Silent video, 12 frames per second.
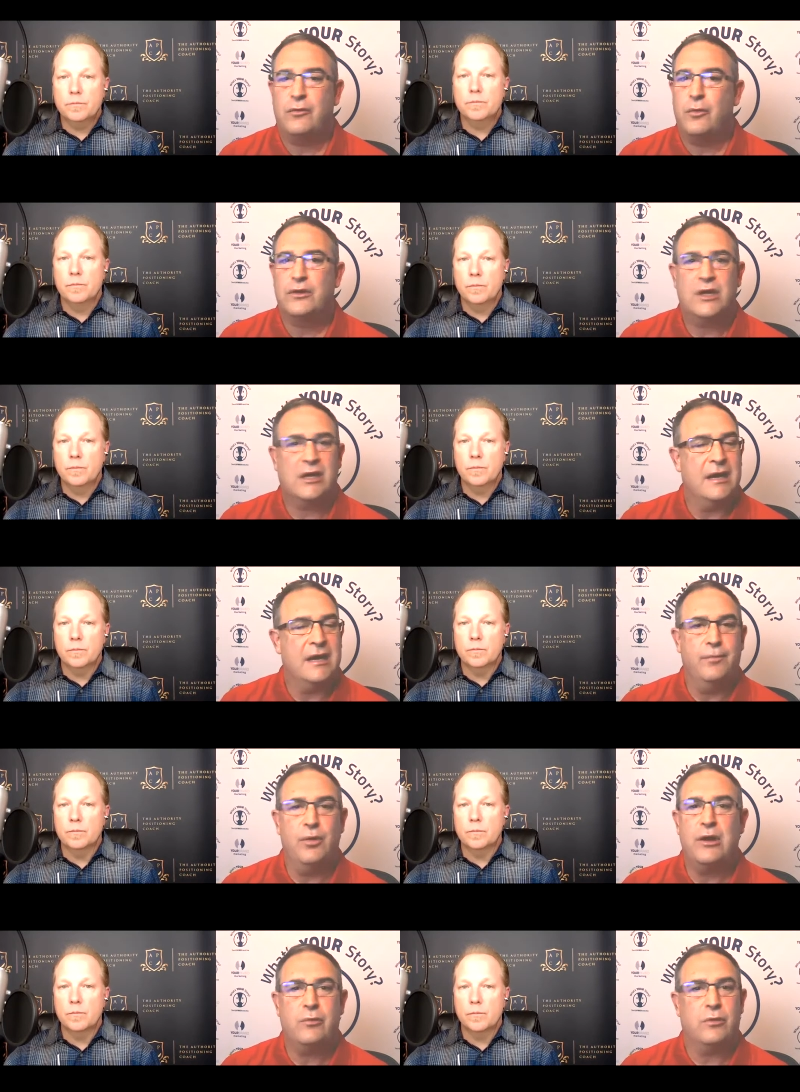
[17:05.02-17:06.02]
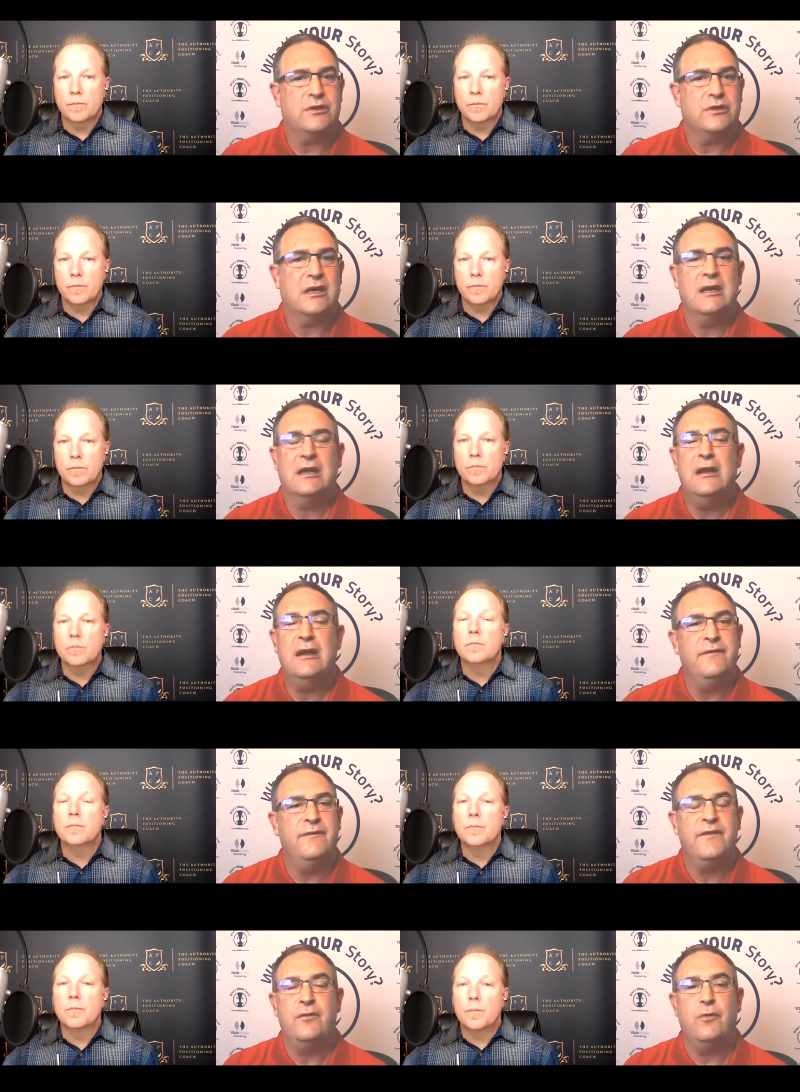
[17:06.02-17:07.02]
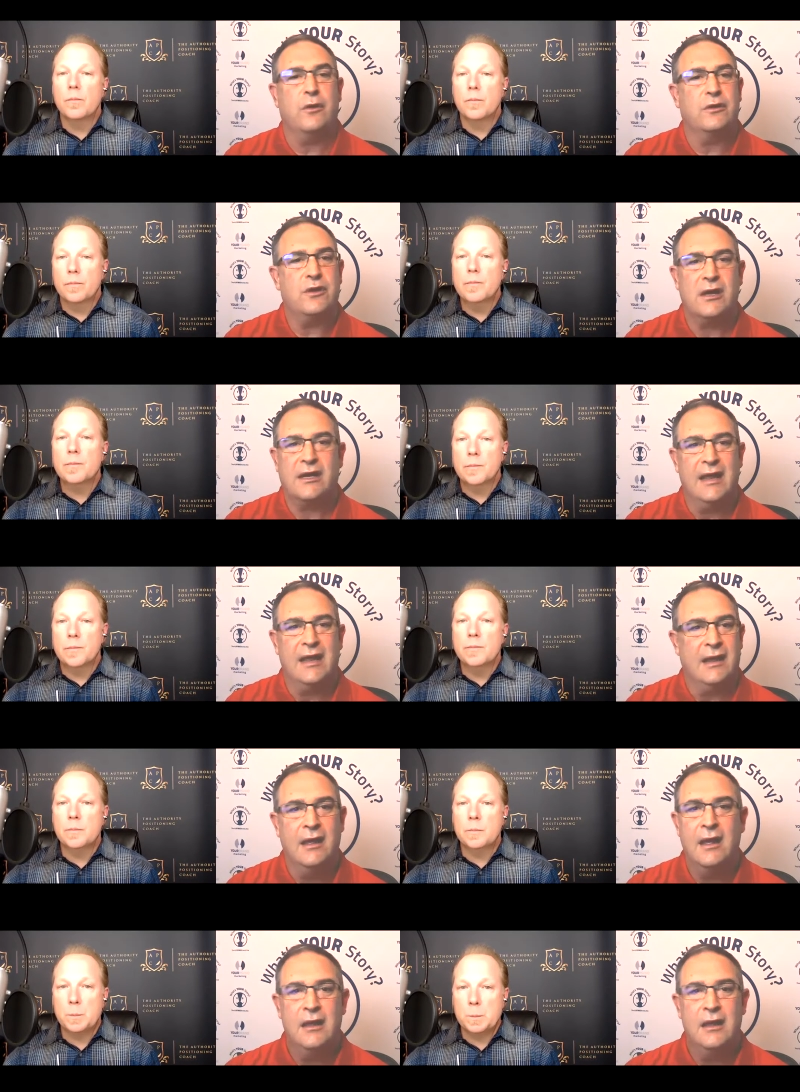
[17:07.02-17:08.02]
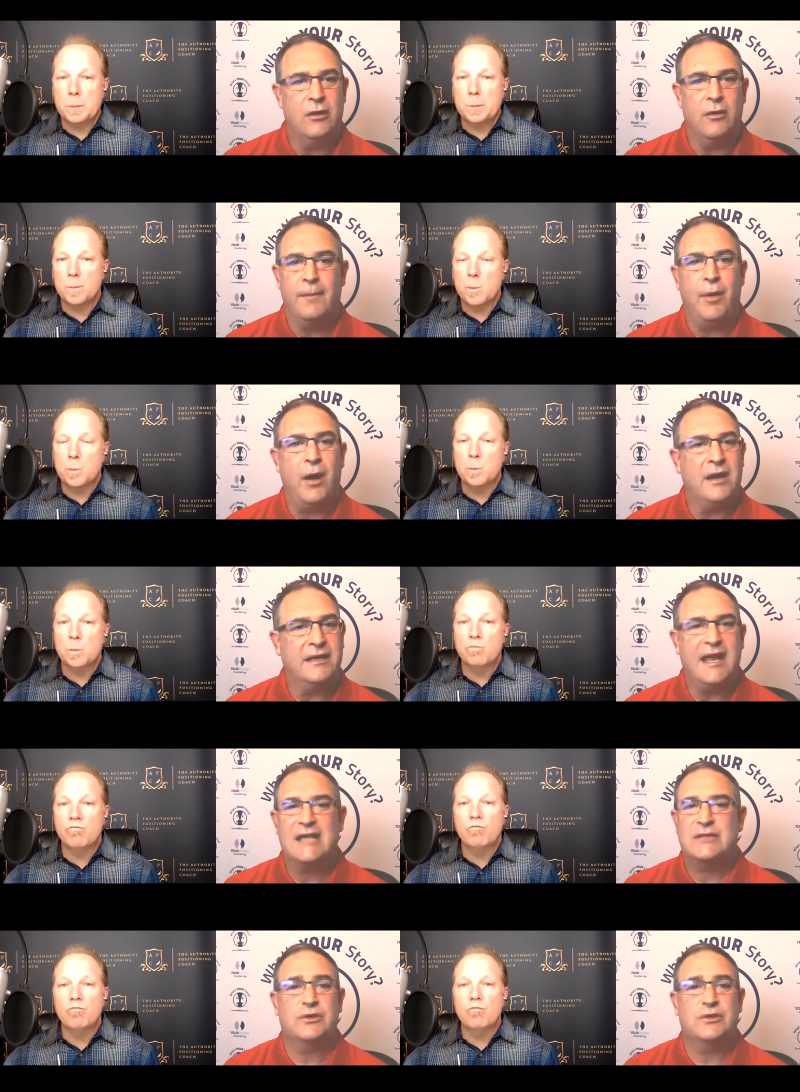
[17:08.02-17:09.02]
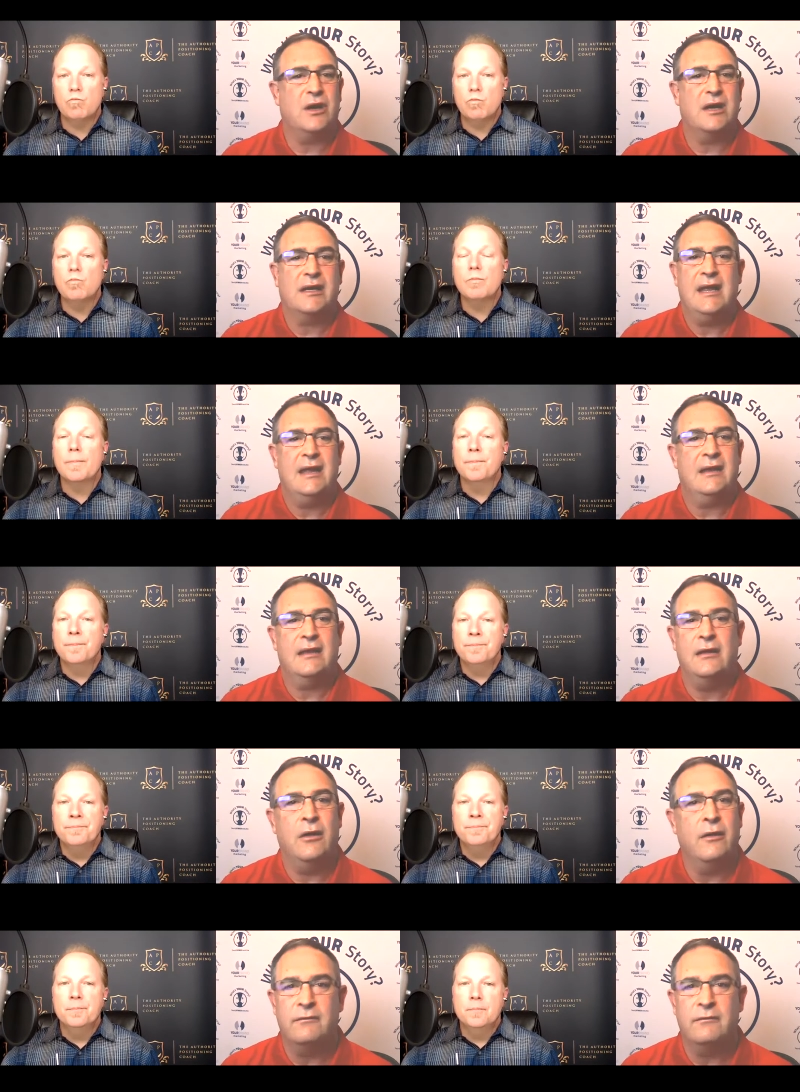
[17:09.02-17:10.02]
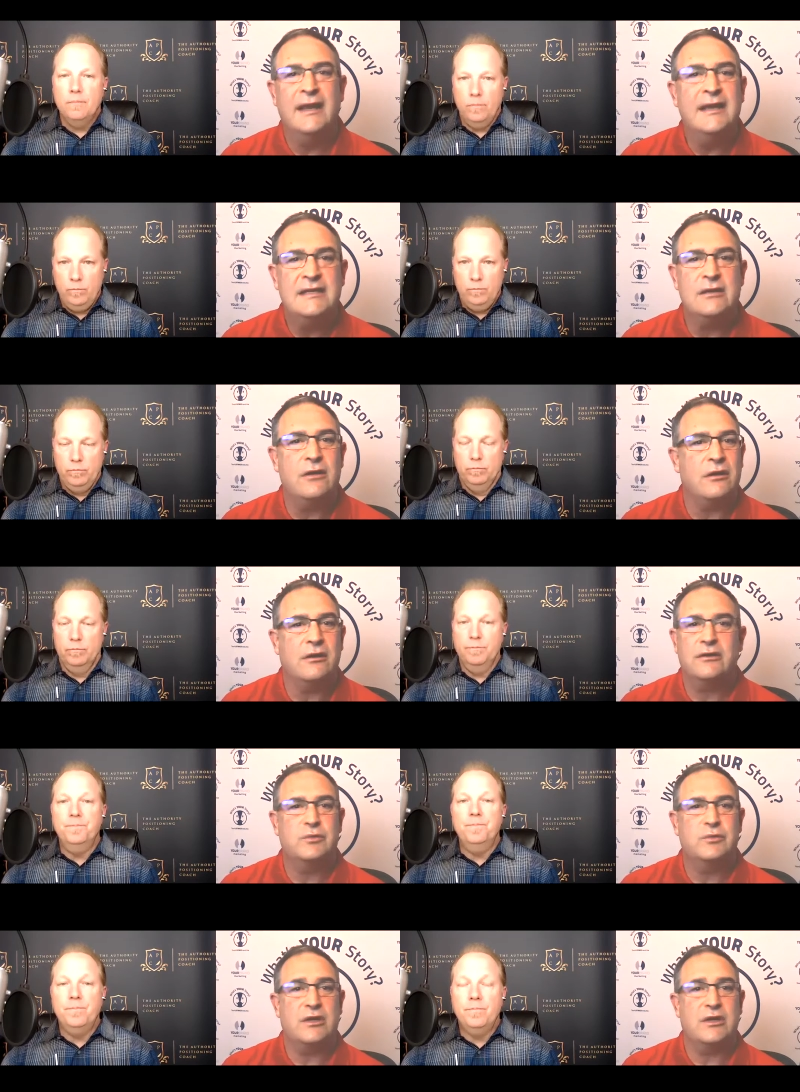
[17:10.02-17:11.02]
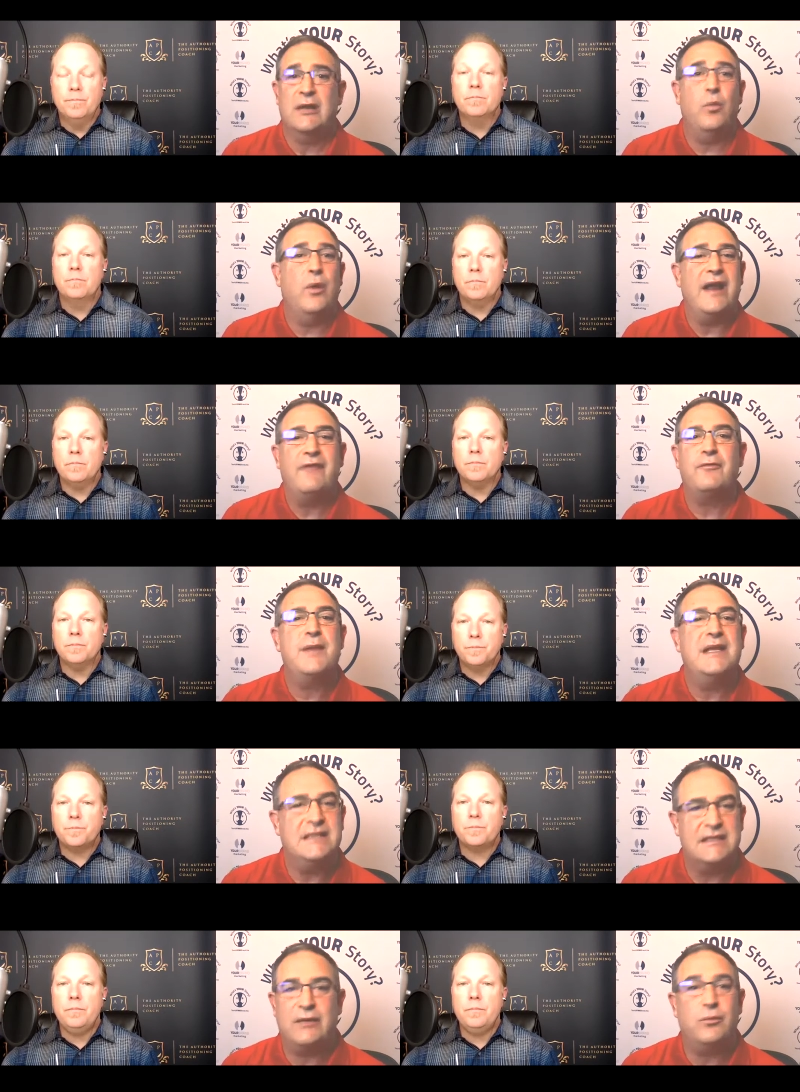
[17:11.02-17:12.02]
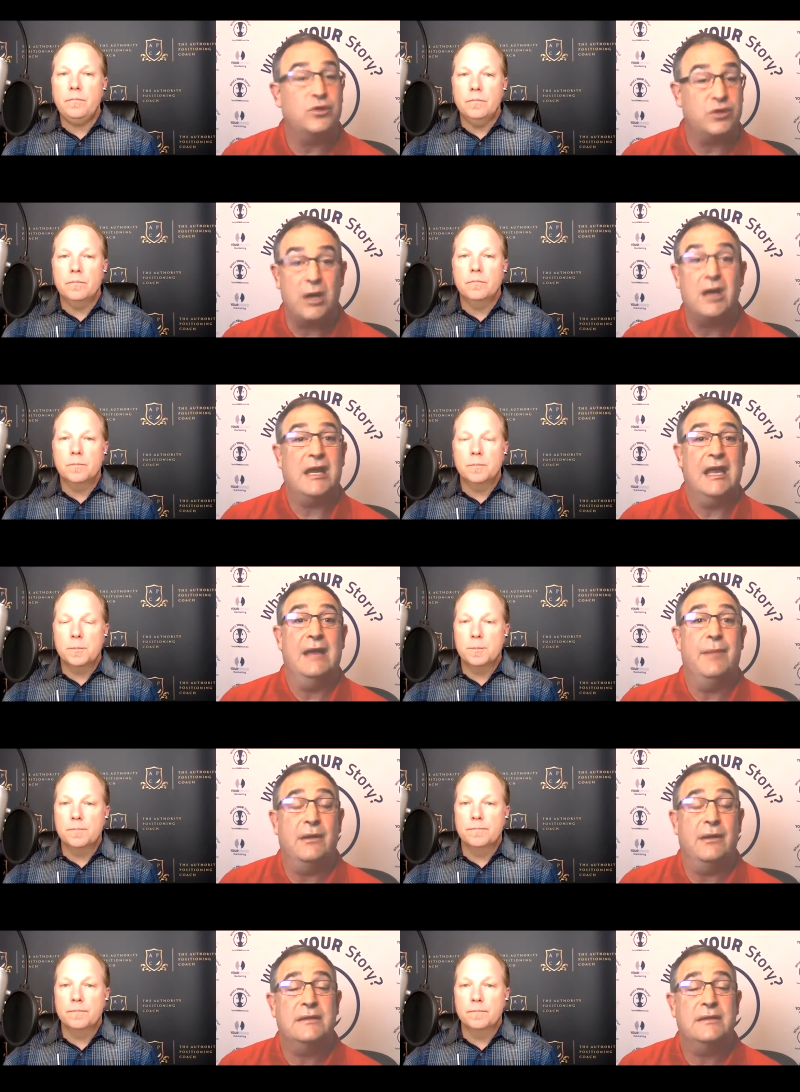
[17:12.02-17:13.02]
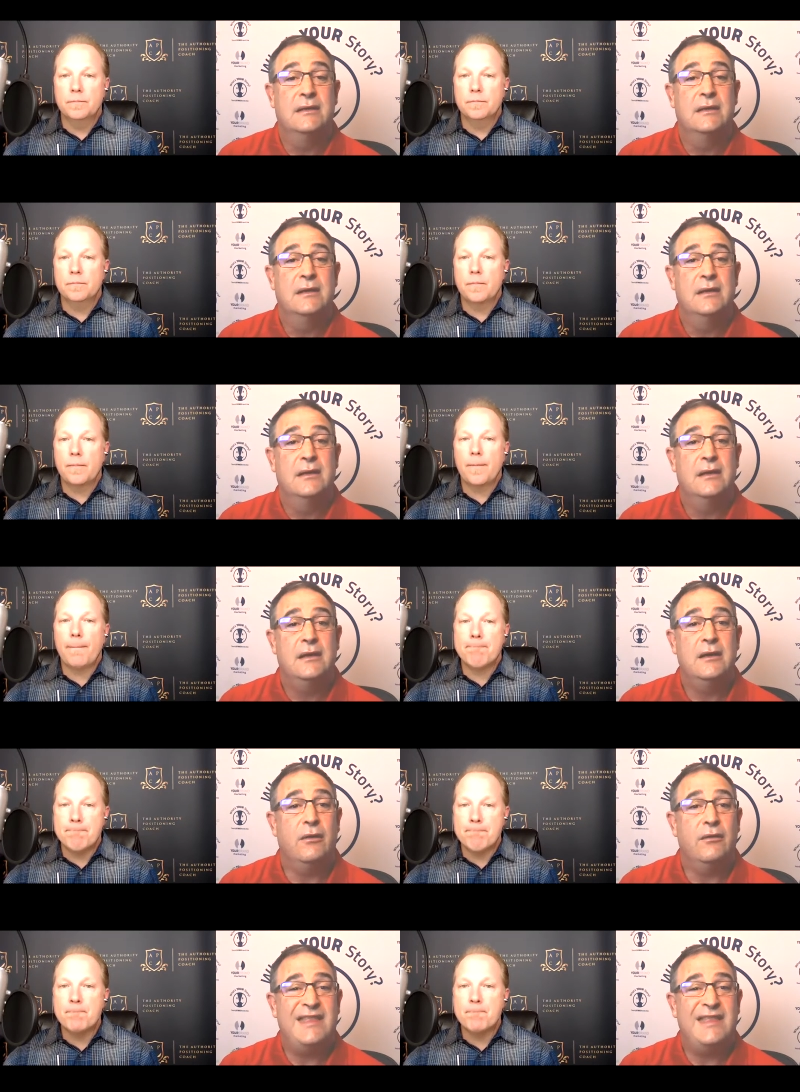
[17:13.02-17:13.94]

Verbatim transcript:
Speaker 1: we're talking a book we're talking an interview we're talking you know a podcast we're talking you know linkedin articles we're talking whatever pieces that we're talking about you know